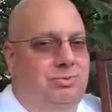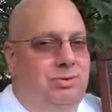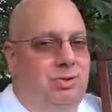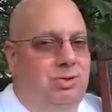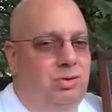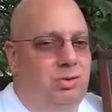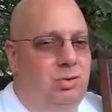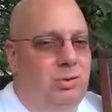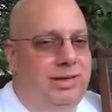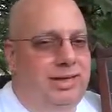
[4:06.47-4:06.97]

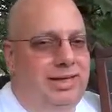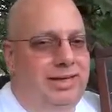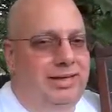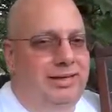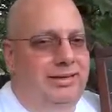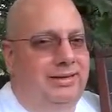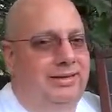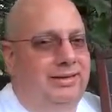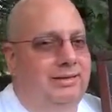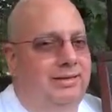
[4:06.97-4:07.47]

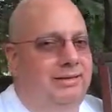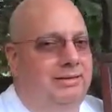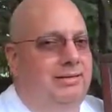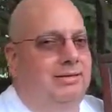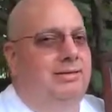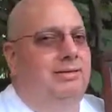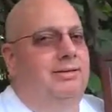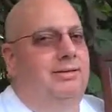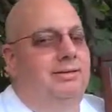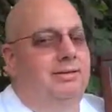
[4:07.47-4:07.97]
between
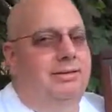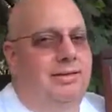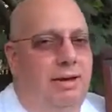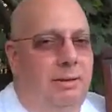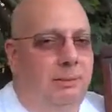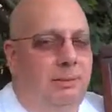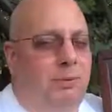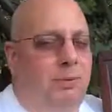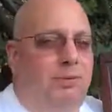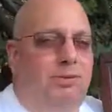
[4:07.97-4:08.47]

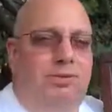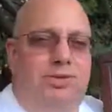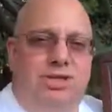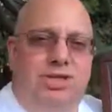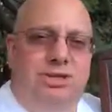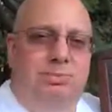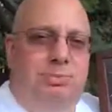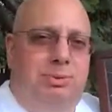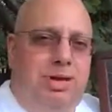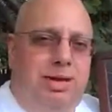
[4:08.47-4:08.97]
temporal
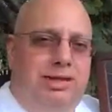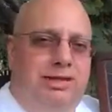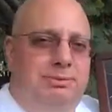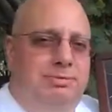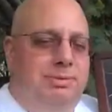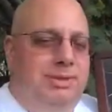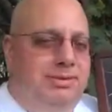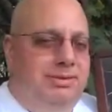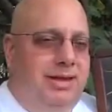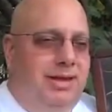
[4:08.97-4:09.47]

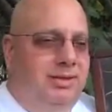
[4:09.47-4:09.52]
displacement.